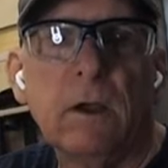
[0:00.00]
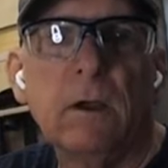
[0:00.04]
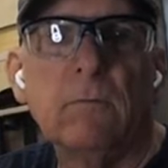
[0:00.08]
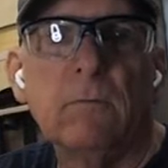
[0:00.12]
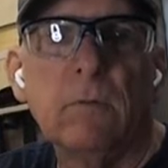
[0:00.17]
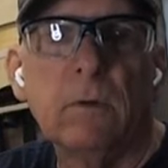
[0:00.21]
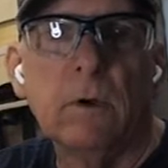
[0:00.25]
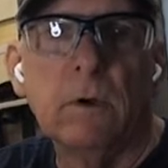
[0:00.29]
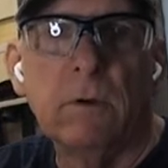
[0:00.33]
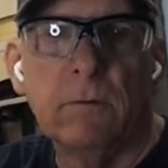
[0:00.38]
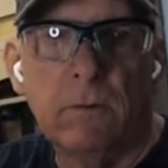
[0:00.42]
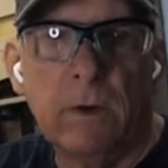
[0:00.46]
cut
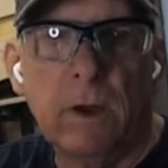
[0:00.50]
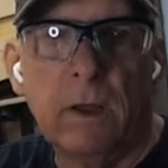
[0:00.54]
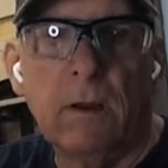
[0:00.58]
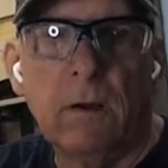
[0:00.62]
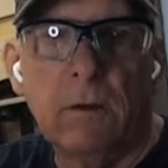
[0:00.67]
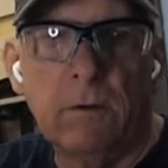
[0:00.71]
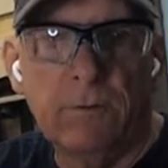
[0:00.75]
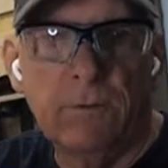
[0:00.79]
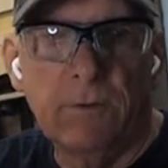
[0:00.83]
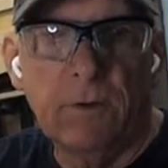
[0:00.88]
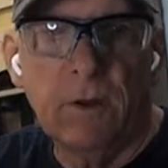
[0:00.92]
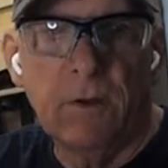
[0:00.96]
when a
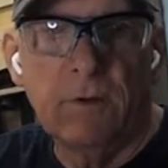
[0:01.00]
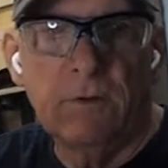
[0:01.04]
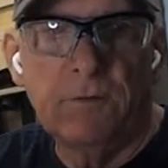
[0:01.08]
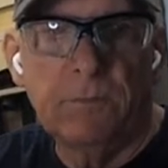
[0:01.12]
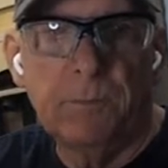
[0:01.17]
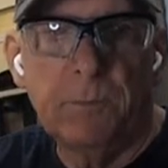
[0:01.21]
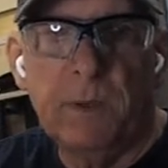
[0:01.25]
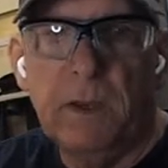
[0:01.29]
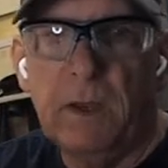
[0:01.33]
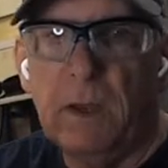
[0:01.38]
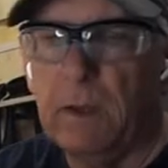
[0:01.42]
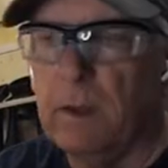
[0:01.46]
router is not
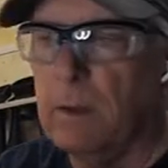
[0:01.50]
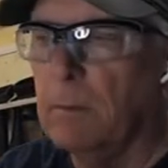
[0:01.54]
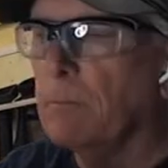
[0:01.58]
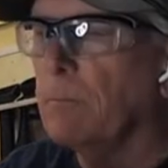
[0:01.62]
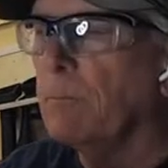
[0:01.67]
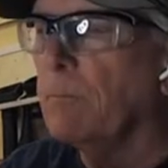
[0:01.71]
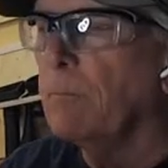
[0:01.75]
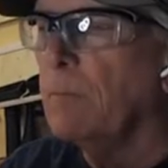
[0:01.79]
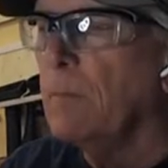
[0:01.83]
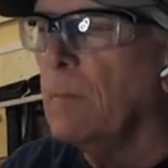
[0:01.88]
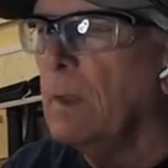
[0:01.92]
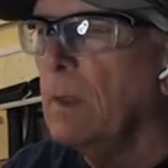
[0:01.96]
spinning.
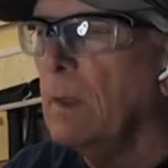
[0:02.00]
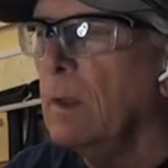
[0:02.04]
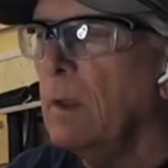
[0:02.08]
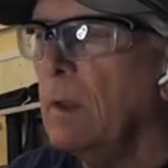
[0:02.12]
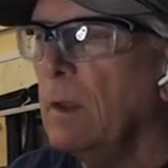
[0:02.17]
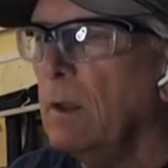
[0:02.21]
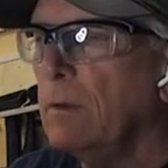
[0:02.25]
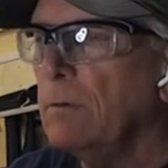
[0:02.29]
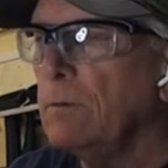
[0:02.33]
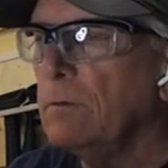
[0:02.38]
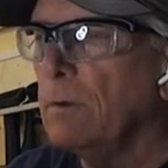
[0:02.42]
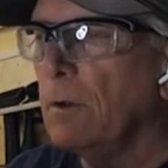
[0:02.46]

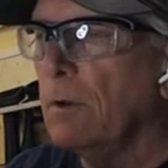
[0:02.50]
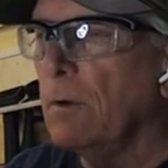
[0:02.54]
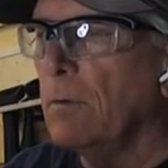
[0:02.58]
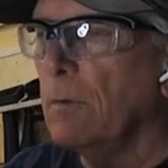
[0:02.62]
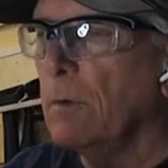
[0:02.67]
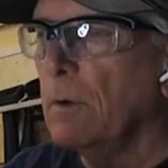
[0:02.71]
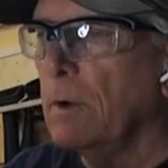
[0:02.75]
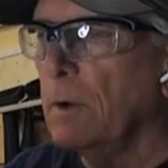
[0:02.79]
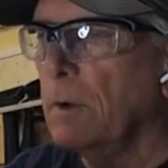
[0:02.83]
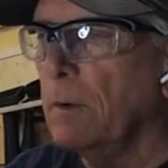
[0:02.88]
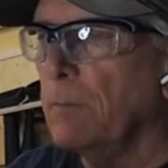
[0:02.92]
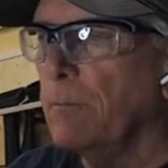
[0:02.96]

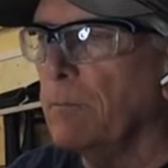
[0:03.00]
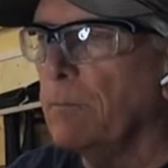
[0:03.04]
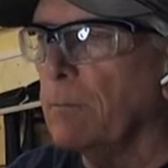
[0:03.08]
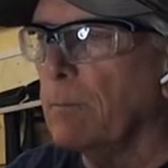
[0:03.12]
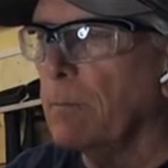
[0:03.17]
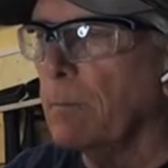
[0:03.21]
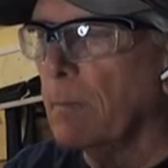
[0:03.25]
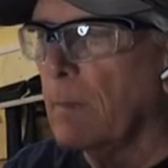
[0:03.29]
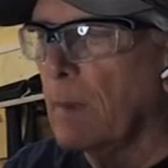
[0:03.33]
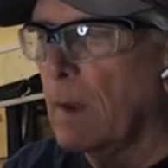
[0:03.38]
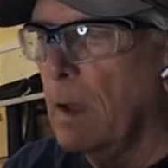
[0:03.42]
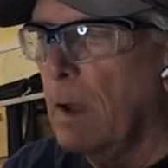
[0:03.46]
So
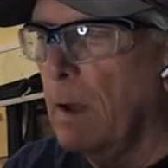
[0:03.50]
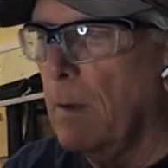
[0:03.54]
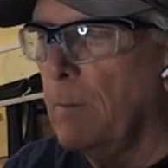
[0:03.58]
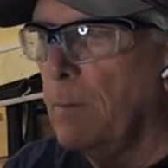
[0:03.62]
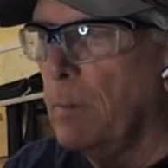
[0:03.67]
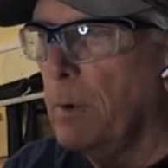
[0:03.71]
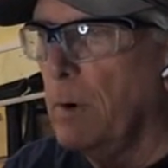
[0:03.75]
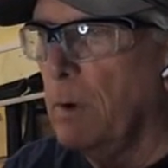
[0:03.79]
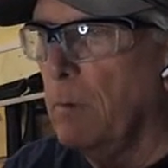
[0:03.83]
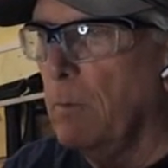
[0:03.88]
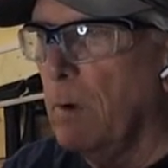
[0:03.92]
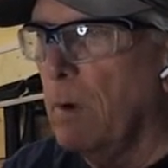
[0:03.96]
I'm
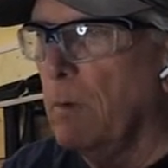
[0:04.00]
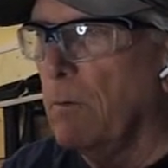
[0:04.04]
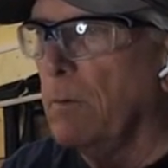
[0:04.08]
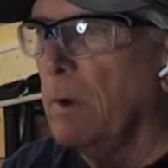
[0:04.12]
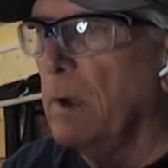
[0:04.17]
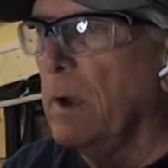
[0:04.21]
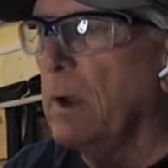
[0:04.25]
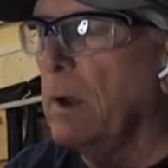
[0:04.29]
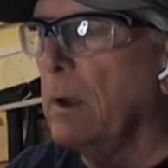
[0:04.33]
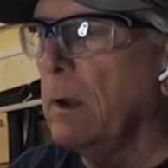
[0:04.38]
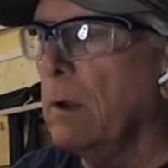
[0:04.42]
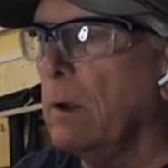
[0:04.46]
pretty well
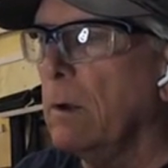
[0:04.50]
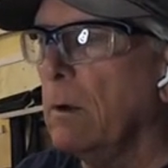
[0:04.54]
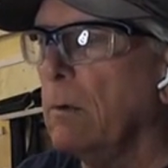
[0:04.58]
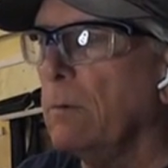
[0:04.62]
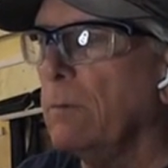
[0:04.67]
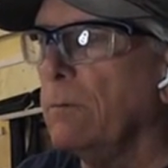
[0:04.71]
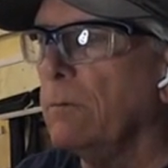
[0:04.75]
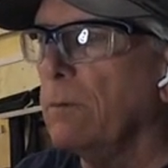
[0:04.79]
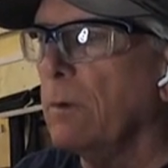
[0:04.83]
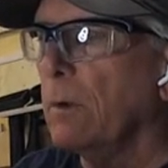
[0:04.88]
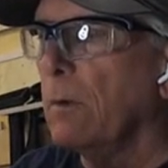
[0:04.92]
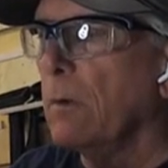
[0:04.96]
ready to
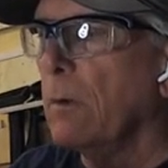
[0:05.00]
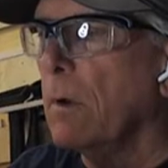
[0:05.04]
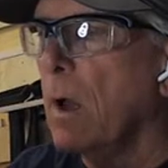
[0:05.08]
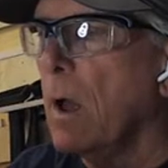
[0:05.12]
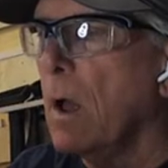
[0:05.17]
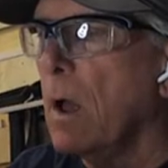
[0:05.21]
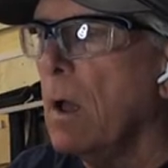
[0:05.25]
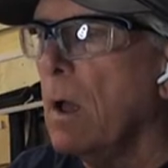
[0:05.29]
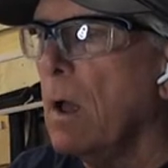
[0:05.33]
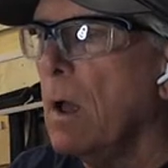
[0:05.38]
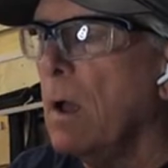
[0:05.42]
go. So